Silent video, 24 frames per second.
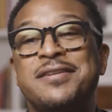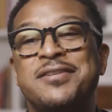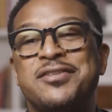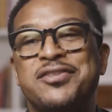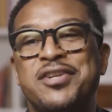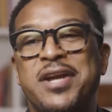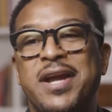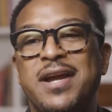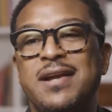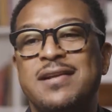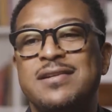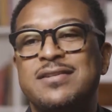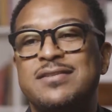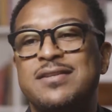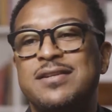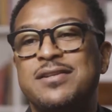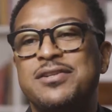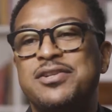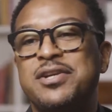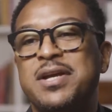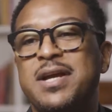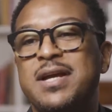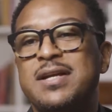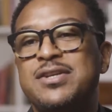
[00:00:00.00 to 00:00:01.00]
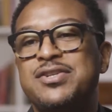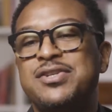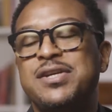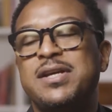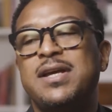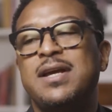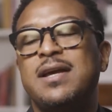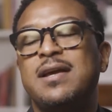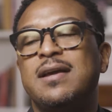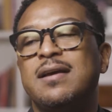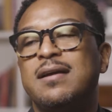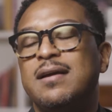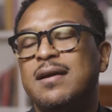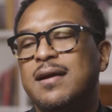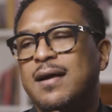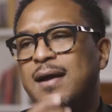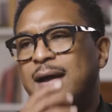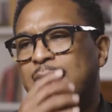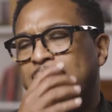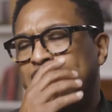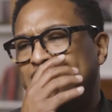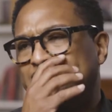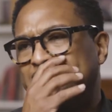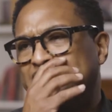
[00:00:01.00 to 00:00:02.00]
changed and changing.
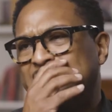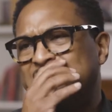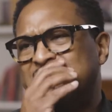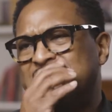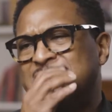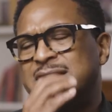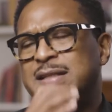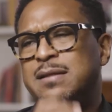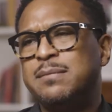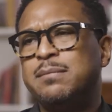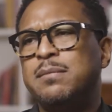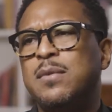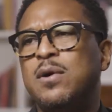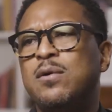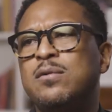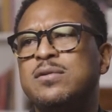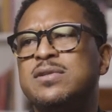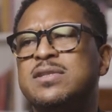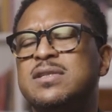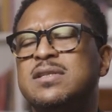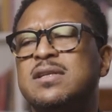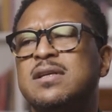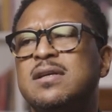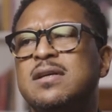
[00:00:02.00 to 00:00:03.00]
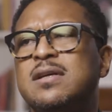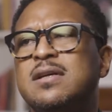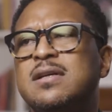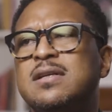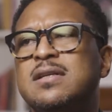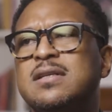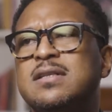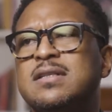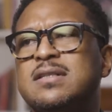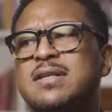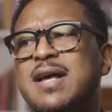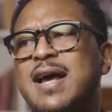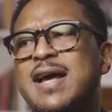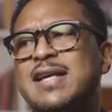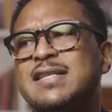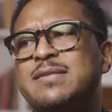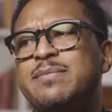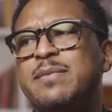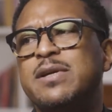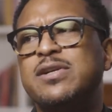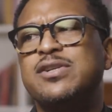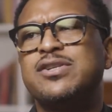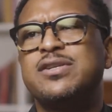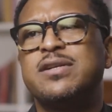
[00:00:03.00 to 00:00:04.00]
I guess the most
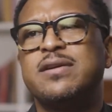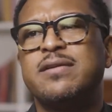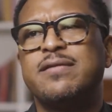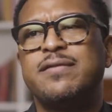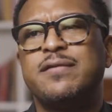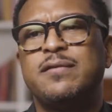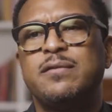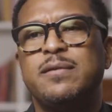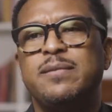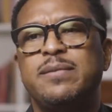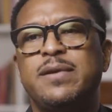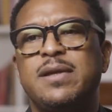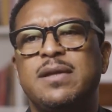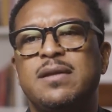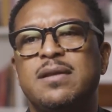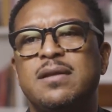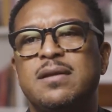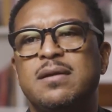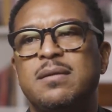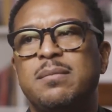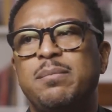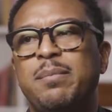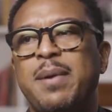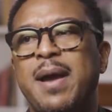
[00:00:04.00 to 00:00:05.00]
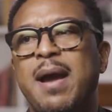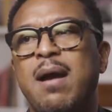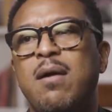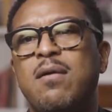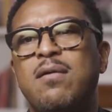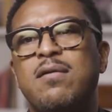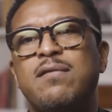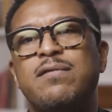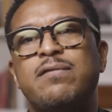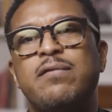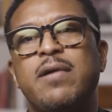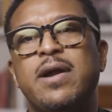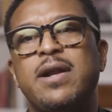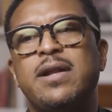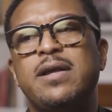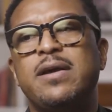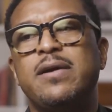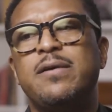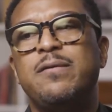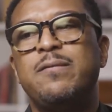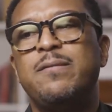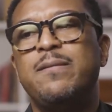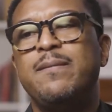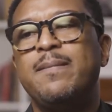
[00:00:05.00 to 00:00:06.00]
seismic shift would be the power of
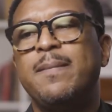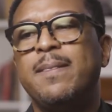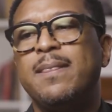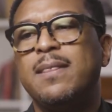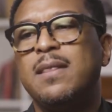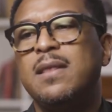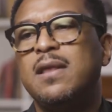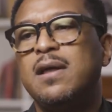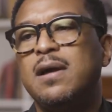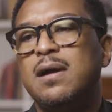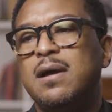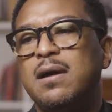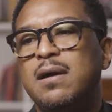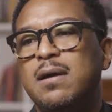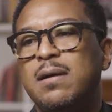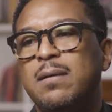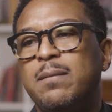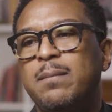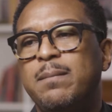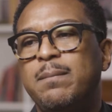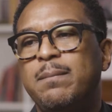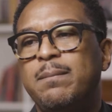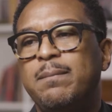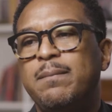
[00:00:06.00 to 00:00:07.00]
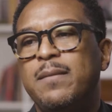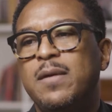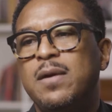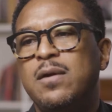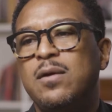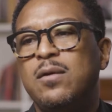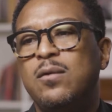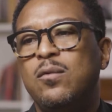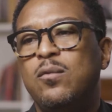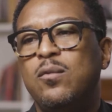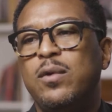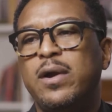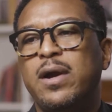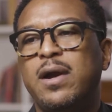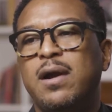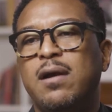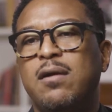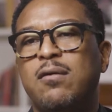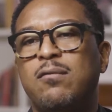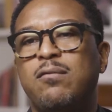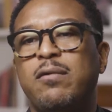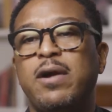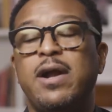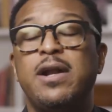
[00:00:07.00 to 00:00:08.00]
radio,
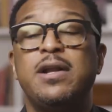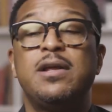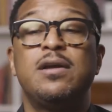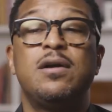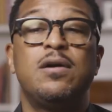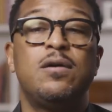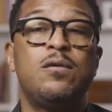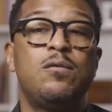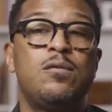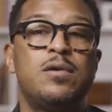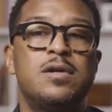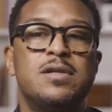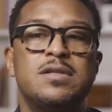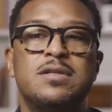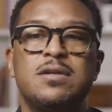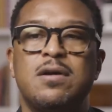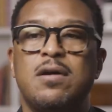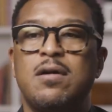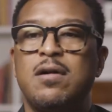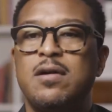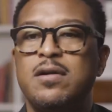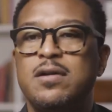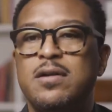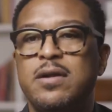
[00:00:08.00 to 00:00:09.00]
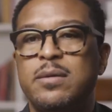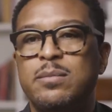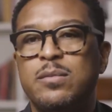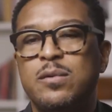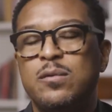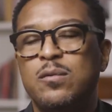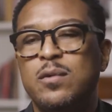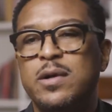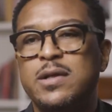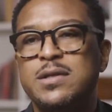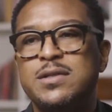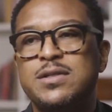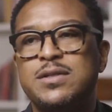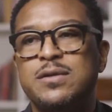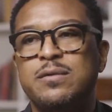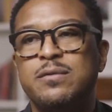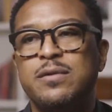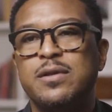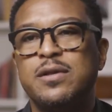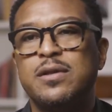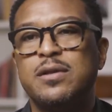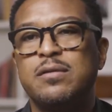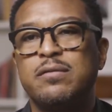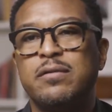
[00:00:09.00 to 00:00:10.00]
where radio was our number 1, 2,
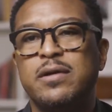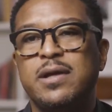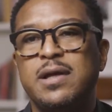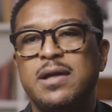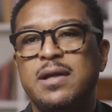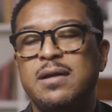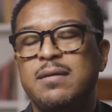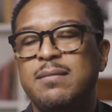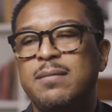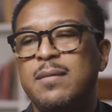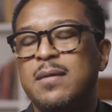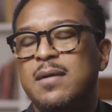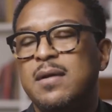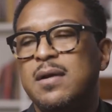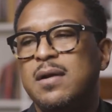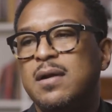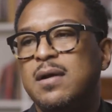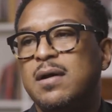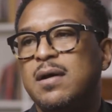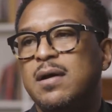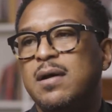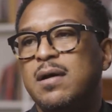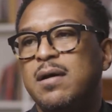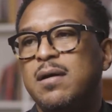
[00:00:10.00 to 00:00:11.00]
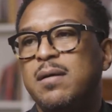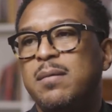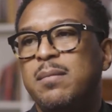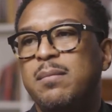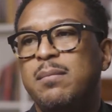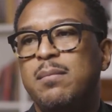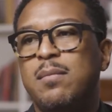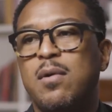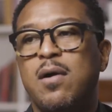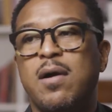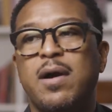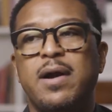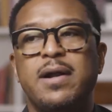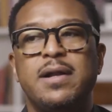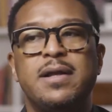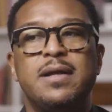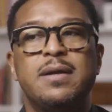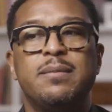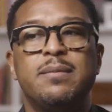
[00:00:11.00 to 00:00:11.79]
and 3 marketing